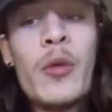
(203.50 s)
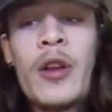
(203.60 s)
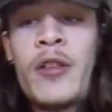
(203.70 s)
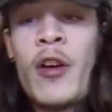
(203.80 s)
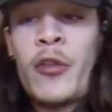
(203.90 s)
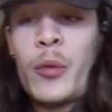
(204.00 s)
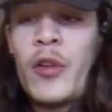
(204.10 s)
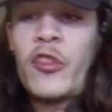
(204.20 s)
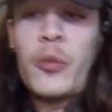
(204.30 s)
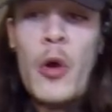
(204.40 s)
what it does when
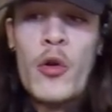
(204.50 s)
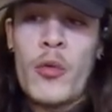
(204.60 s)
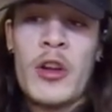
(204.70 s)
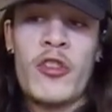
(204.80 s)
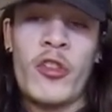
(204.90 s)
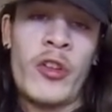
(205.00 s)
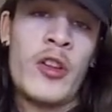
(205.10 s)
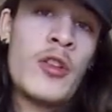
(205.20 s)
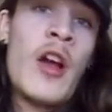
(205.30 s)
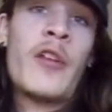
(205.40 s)
the smoke reaches it.
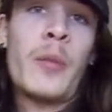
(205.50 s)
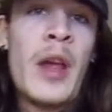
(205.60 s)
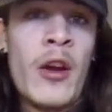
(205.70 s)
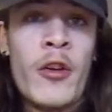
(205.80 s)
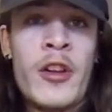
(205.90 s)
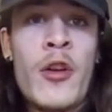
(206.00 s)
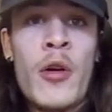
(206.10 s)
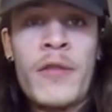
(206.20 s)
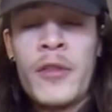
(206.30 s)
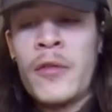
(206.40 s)
You guys may already know
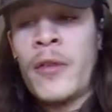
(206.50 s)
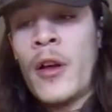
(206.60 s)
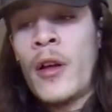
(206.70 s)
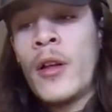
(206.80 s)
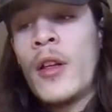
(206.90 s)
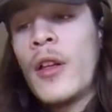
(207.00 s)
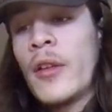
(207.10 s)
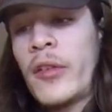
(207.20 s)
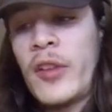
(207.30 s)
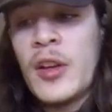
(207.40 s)
if you've
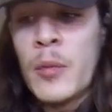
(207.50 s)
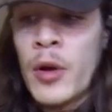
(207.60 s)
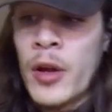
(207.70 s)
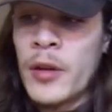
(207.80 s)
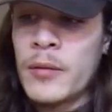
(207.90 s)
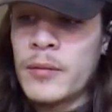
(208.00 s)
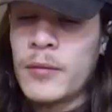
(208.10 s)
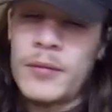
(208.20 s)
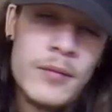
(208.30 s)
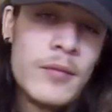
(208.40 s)
seen, but
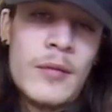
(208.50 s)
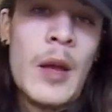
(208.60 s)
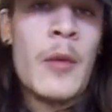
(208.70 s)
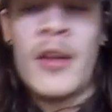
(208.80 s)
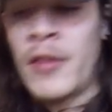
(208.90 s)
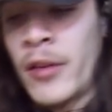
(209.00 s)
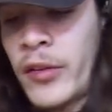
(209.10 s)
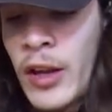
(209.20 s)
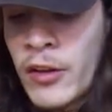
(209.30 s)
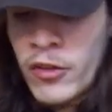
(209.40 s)
I'm not even going to
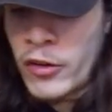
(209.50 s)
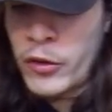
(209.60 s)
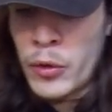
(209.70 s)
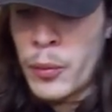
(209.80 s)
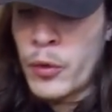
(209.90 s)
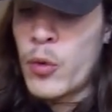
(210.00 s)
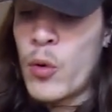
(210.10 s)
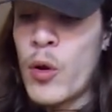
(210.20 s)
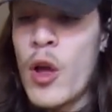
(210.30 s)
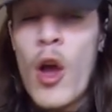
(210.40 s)
say, it's just super
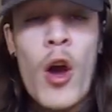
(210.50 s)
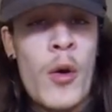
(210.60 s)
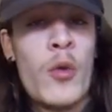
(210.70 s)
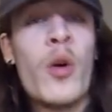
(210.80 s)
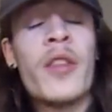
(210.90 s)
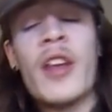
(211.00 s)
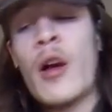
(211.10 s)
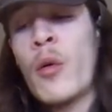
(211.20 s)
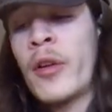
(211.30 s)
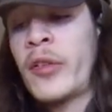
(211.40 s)
cool. Oh, and one thing I
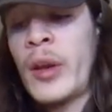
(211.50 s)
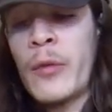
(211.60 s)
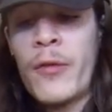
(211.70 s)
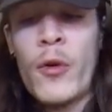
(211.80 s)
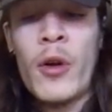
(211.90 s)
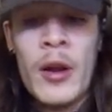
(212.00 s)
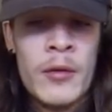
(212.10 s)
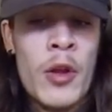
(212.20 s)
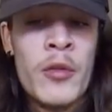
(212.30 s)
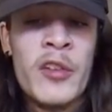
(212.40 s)
want to say before I
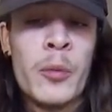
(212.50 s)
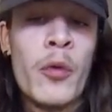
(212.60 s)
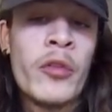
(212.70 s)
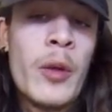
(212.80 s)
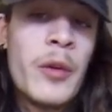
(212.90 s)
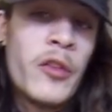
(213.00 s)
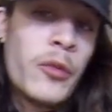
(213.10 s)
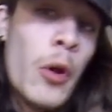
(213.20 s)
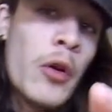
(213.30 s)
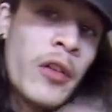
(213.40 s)
load these bowls up and
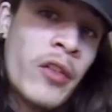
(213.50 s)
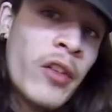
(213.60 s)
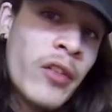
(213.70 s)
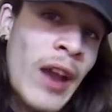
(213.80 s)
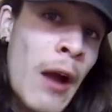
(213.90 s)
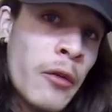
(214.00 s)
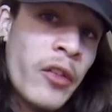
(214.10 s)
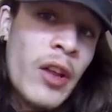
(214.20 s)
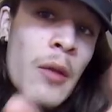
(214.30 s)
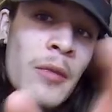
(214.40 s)
smoke is this
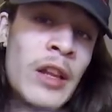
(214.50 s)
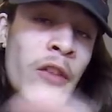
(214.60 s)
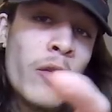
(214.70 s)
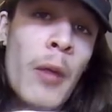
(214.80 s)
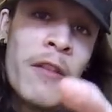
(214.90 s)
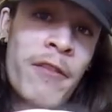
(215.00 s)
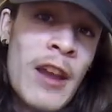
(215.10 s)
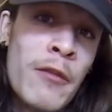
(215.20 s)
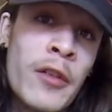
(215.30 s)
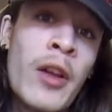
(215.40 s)
downstem. These are my
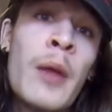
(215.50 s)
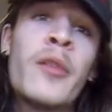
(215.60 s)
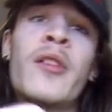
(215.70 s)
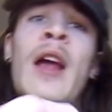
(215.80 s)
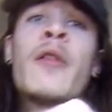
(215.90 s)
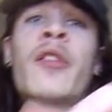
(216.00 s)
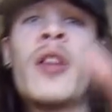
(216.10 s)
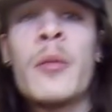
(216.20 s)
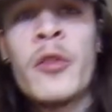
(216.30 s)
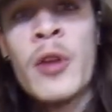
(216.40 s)
favorite types of
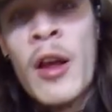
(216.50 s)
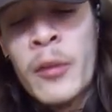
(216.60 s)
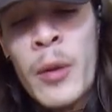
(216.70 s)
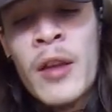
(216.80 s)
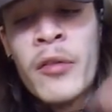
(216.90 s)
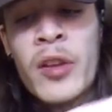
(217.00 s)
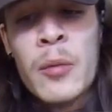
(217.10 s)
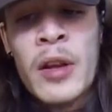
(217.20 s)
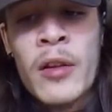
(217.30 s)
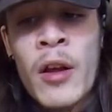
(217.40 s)
downstems. You guys may have seen
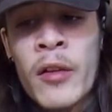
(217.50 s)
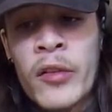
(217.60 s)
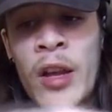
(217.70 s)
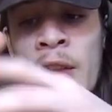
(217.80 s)
me say